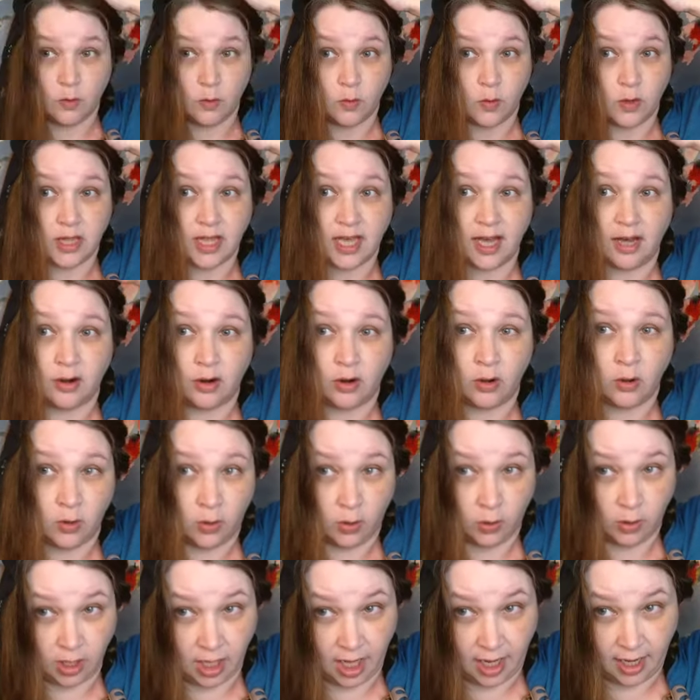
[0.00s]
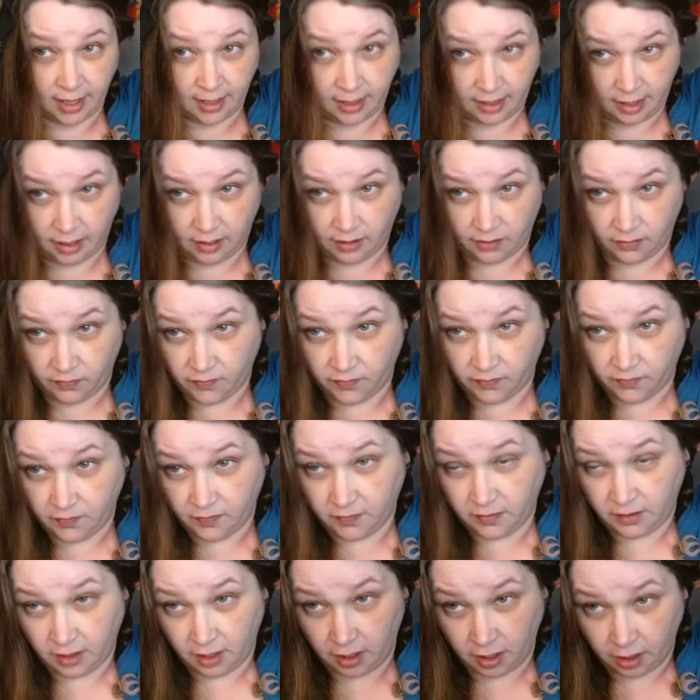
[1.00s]
without a whole lot of
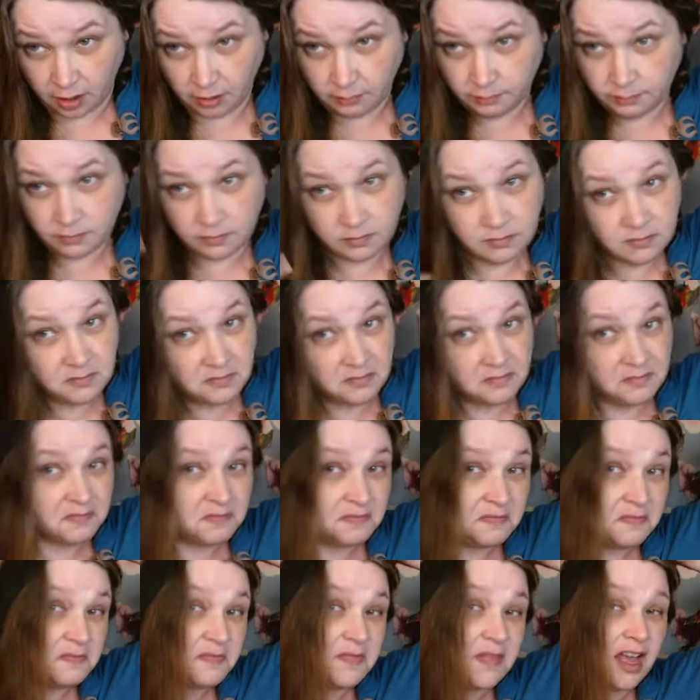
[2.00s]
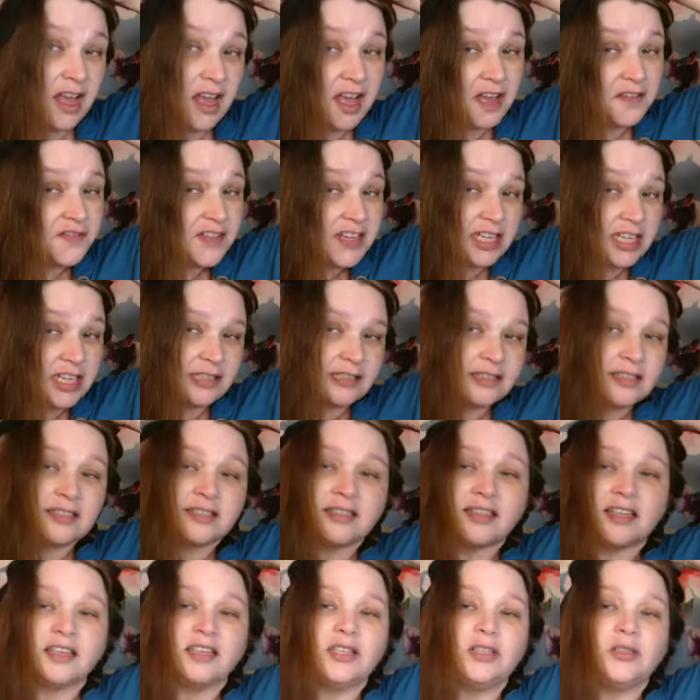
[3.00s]
evidence
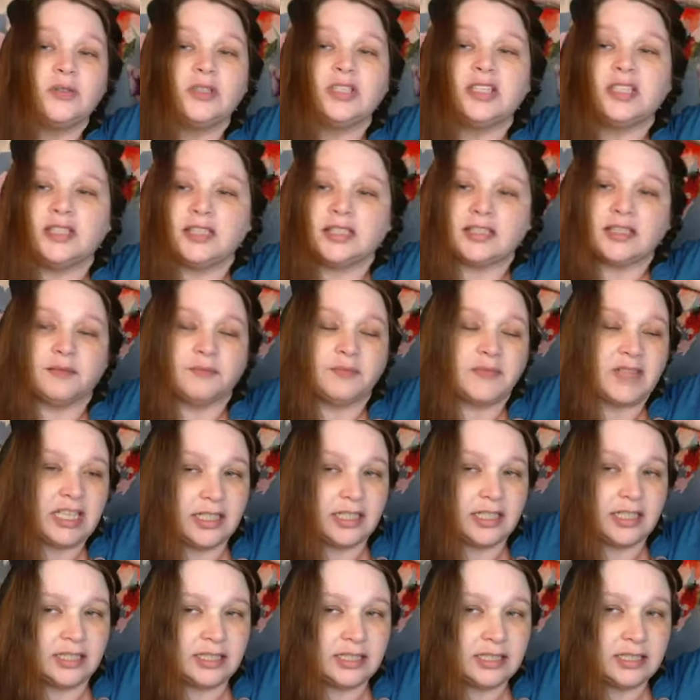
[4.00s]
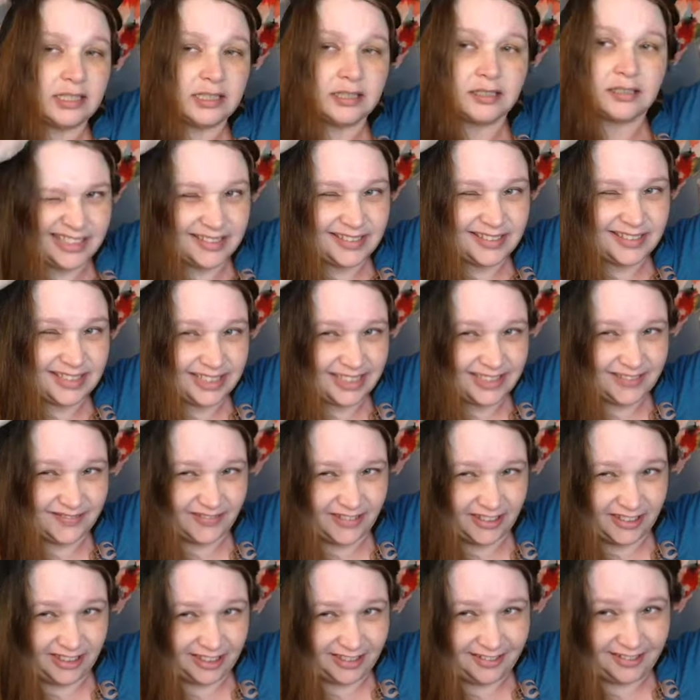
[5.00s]
that you did something
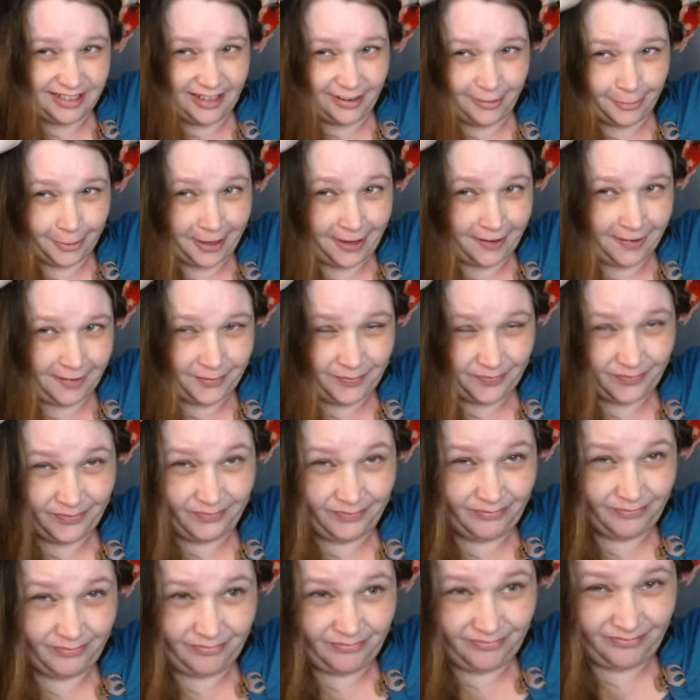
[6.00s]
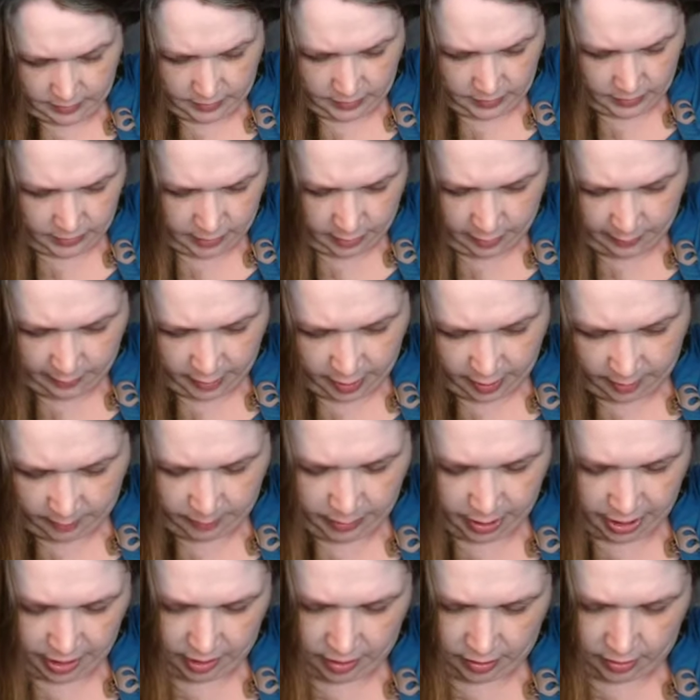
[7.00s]
different. Okay, so bun
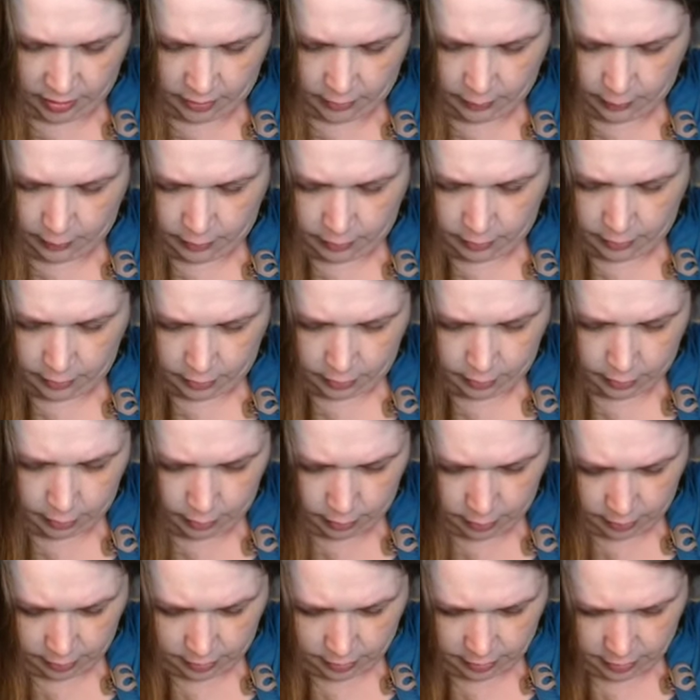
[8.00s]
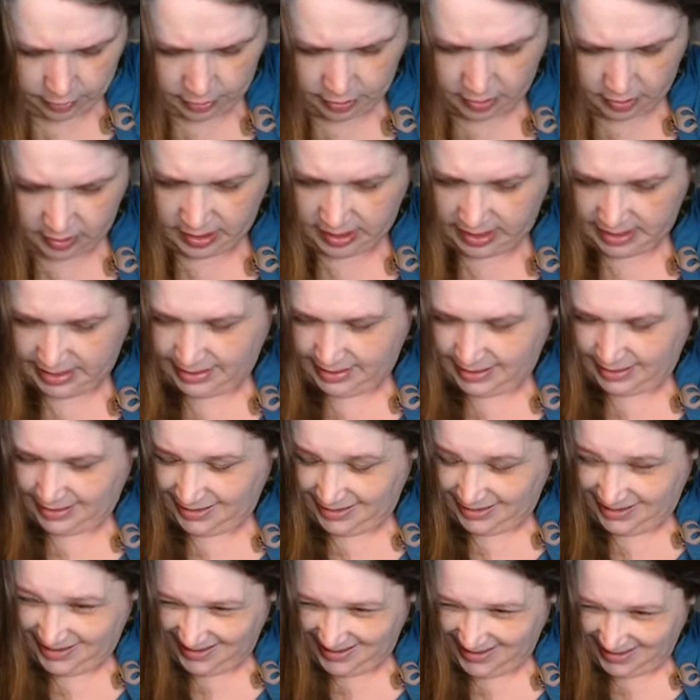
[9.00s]
pin through
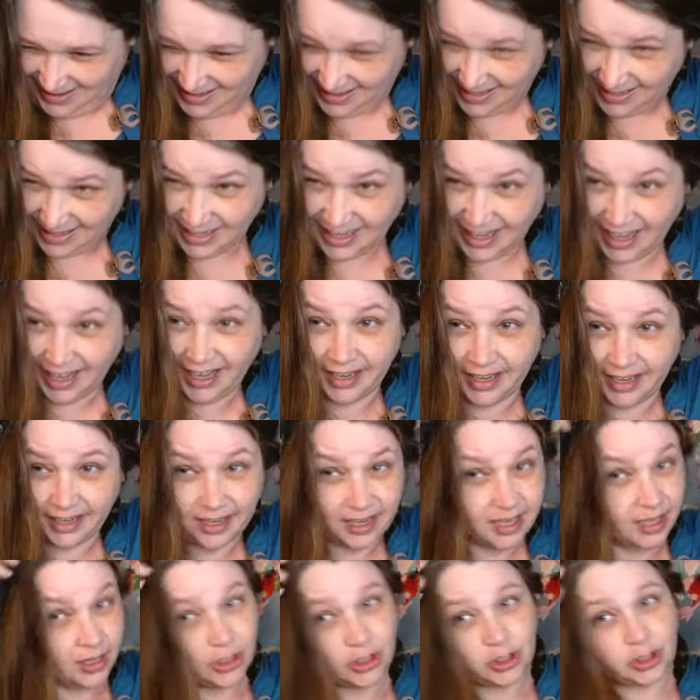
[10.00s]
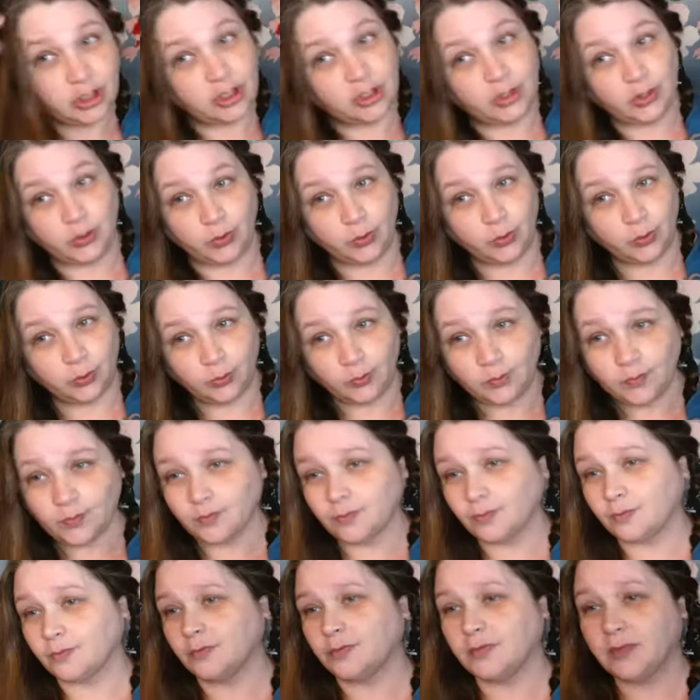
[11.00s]
side 2.
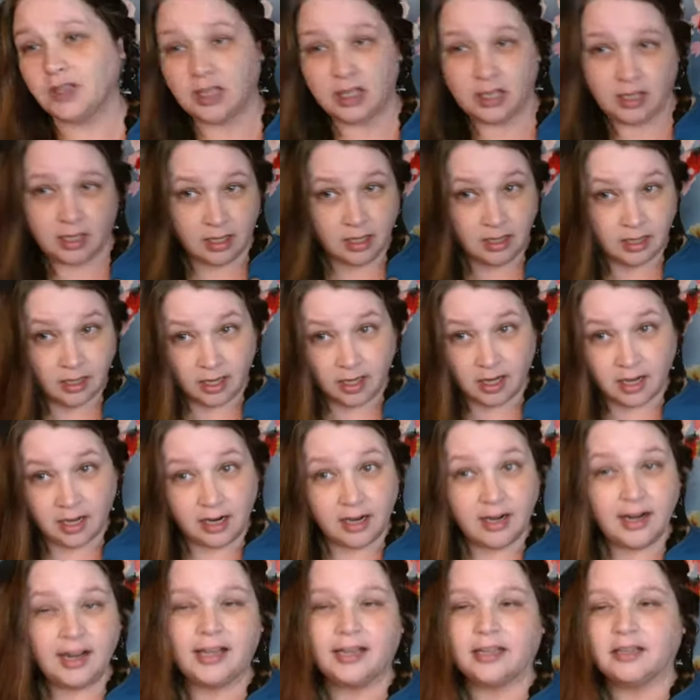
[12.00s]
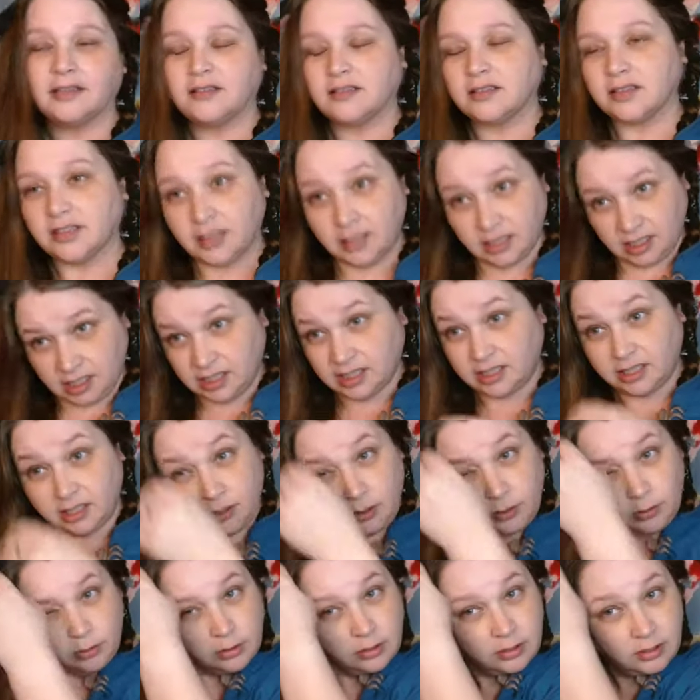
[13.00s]
All right, so
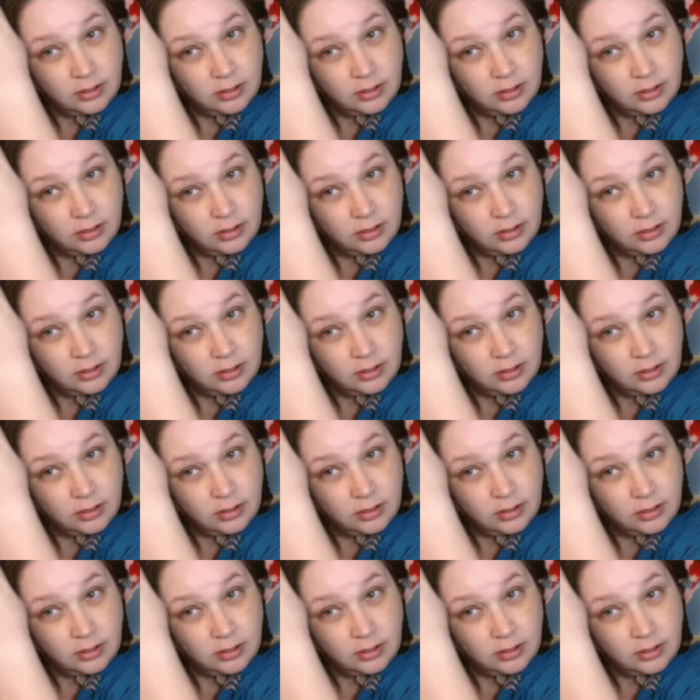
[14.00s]
now